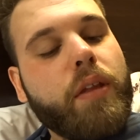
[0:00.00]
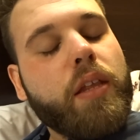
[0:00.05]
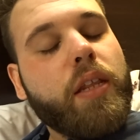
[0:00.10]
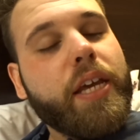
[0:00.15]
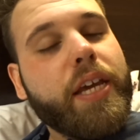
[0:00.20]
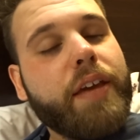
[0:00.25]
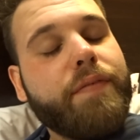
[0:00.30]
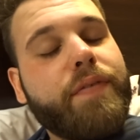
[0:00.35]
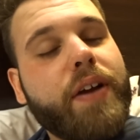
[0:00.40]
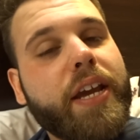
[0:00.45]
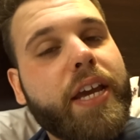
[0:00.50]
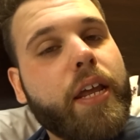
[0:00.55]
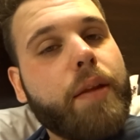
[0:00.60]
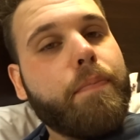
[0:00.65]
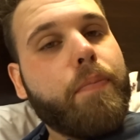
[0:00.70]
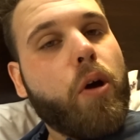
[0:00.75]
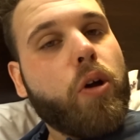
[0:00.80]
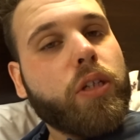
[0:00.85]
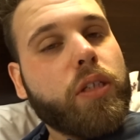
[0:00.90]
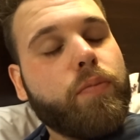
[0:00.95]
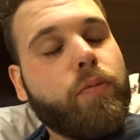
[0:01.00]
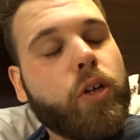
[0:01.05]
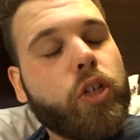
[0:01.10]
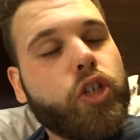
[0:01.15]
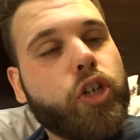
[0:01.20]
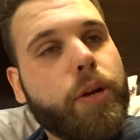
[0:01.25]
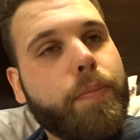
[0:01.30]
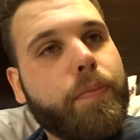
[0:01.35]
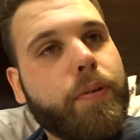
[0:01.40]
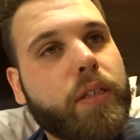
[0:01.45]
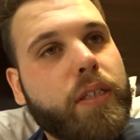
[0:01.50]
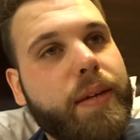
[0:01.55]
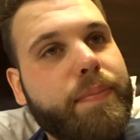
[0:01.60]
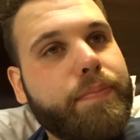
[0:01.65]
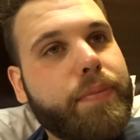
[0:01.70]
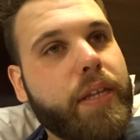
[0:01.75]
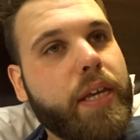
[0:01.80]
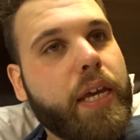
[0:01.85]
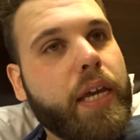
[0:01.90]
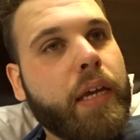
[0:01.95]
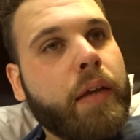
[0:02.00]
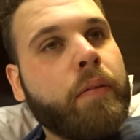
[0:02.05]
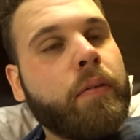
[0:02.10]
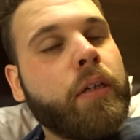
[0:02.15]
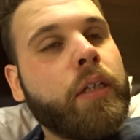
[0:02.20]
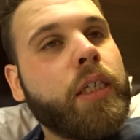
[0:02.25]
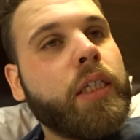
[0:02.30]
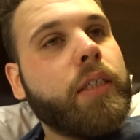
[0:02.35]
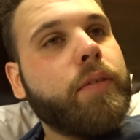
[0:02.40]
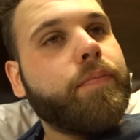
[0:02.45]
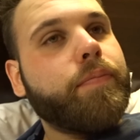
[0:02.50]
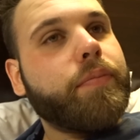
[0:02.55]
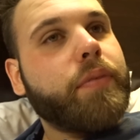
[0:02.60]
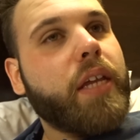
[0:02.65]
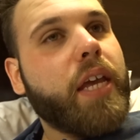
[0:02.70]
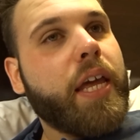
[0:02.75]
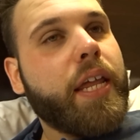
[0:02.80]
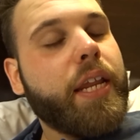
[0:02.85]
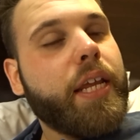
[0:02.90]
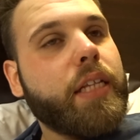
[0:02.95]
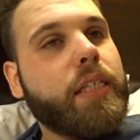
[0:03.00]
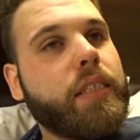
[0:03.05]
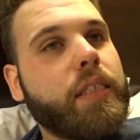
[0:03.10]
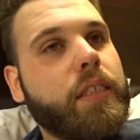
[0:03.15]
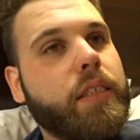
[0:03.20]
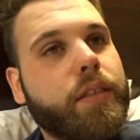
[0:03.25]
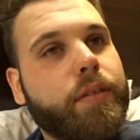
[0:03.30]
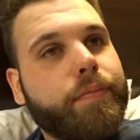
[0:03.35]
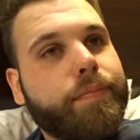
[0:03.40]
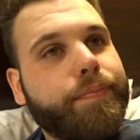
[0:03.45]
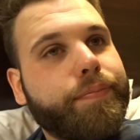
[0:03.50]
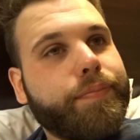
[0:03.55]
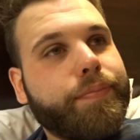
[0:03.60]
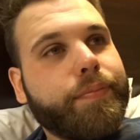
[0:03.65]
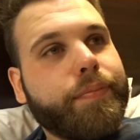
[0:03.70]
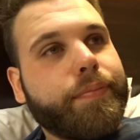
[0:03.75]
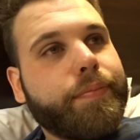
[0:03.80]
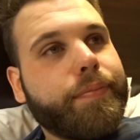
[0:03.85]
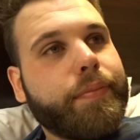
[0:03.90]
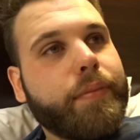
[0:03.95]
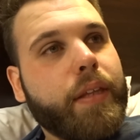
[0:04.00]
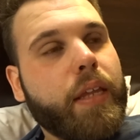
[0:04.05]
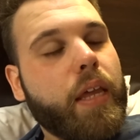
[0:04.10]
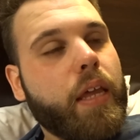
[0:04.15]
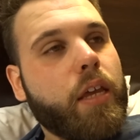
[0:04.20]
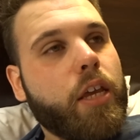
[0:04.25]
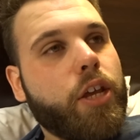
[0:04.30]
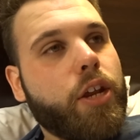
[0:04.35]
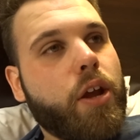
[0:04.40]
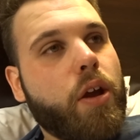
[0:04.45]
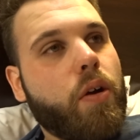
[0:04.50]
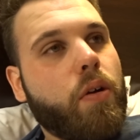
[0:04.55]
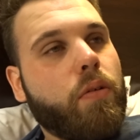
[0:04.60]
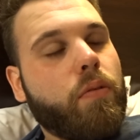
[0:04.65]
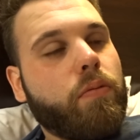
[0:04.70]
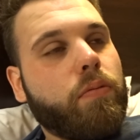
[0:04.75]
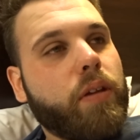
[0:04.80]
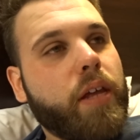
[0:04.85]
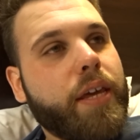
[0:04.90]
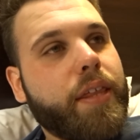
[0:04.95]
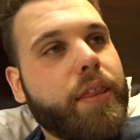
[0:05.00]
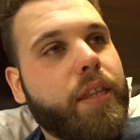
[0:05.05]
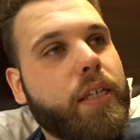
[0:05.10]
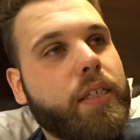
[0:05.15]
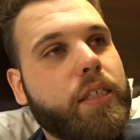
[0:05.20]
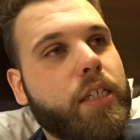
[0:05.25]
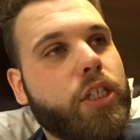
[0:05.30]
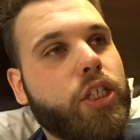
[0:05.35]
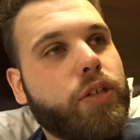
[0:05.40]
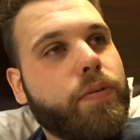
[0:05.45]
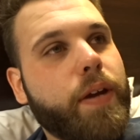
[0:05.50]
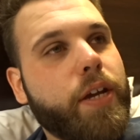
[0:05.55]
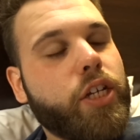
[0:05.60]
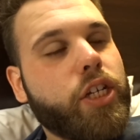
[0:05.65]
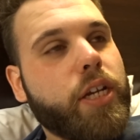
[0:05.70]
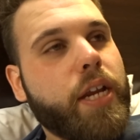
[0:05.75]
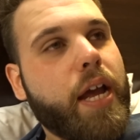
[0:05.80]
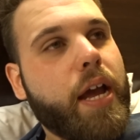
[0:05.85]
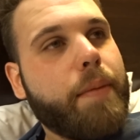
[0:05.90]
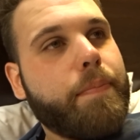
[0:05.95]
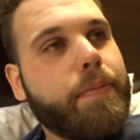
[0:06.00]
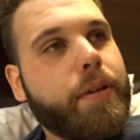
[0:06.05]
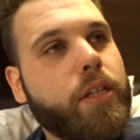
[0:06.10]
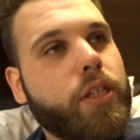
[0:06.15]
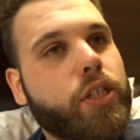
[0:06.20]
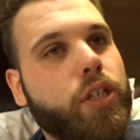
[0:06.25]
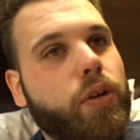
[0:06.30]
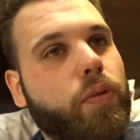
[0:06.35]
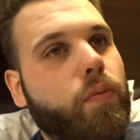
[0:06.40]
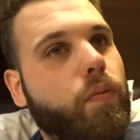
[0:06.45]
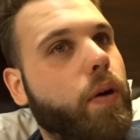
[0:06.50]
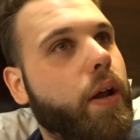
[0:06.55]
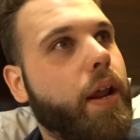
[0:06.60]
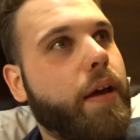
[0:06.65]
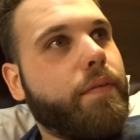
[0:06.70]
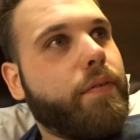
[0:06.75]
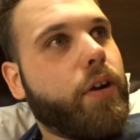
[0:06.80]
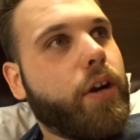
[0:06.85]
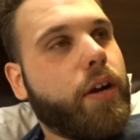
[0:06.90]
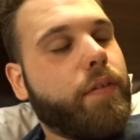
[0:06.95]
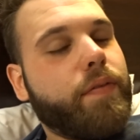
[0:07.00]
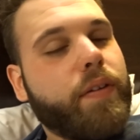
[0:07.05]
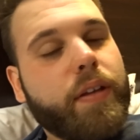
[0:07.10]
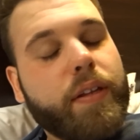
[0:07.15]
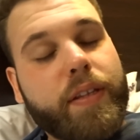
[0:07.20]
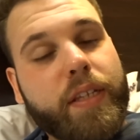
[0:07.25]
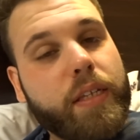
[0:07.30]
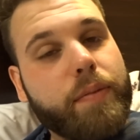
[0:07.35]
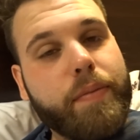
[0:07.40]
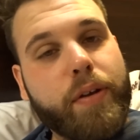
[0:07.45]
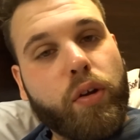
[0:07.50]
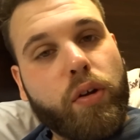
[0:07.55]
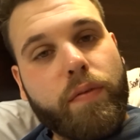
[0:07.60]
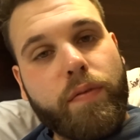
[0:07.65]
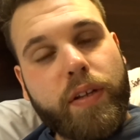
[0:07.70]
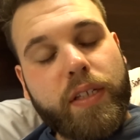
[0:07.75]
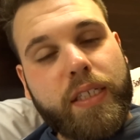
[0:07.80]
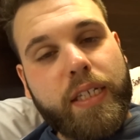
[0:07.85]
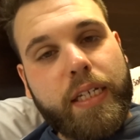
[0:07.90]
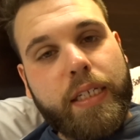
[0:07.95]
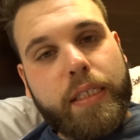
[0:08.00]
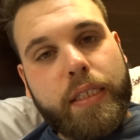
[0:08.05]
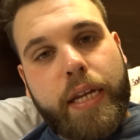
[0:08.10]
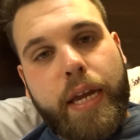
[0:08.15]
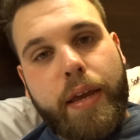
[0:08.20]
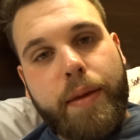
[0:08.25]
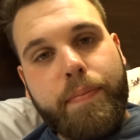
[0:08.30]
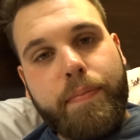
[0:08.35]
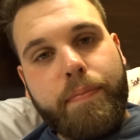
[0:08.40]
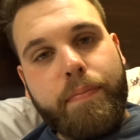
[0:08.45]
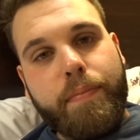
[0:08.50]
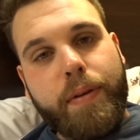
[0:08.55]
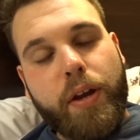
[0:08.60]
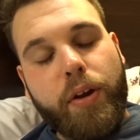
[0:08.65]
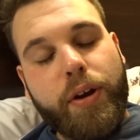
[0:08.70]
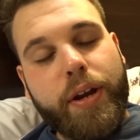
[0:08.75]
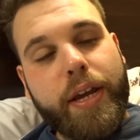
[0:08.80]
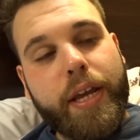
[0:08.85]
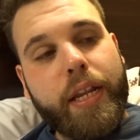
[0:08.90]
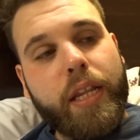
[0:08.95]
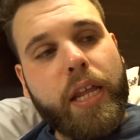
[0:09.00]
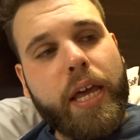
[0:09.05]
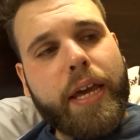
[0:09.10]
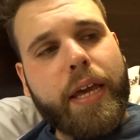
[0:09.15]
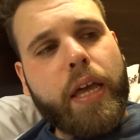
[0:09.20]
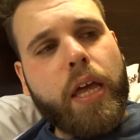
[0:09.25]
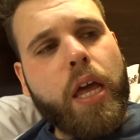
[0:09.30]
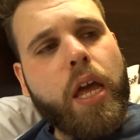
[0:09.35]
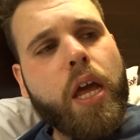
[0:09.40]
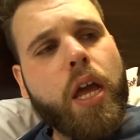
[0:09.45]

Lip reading: Like, if I get a Baltimore trip or something, and it's, you know, like this situation happens or whatever, if it's the middle of a 6-day period, like,